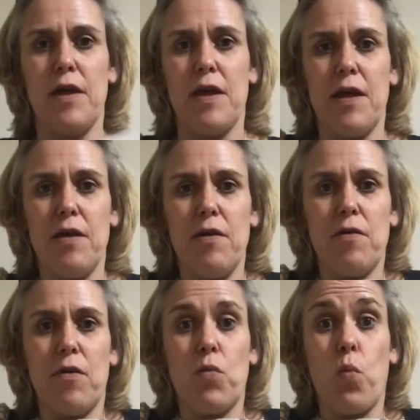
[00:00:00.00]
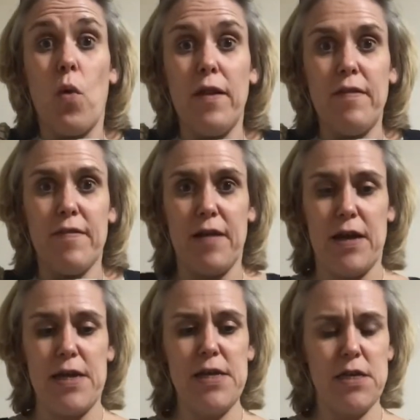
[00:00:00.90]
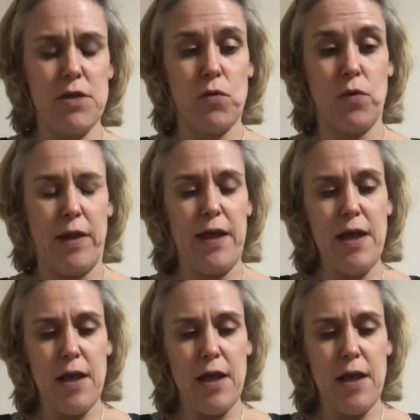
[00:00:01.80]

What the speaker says: here on one side only.